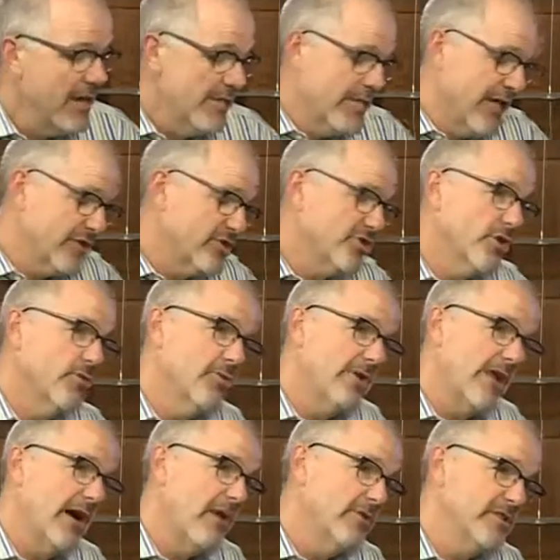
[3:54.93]
That show
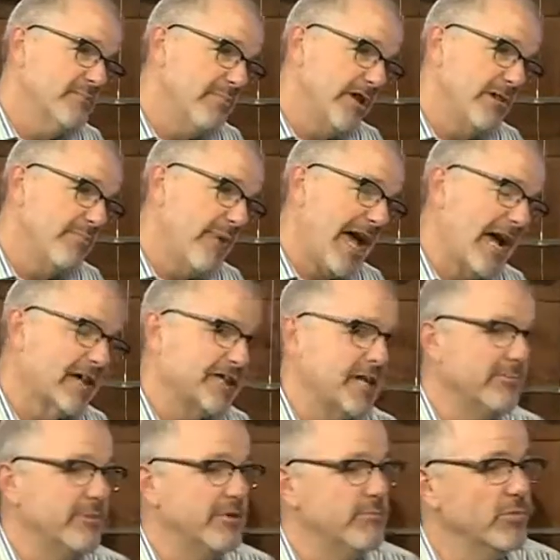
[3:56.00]
now is being packed
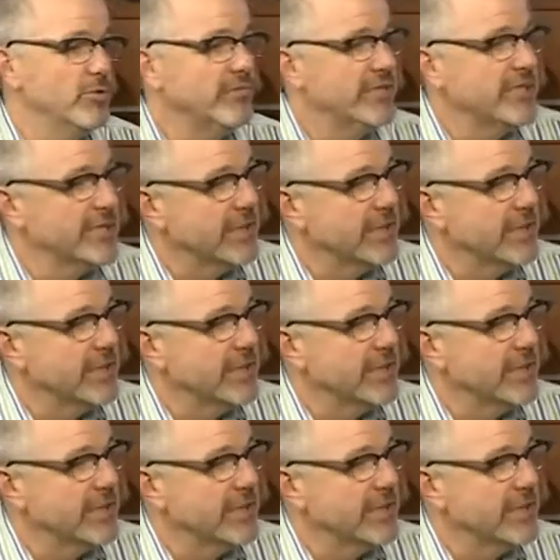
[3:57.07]
up and moving to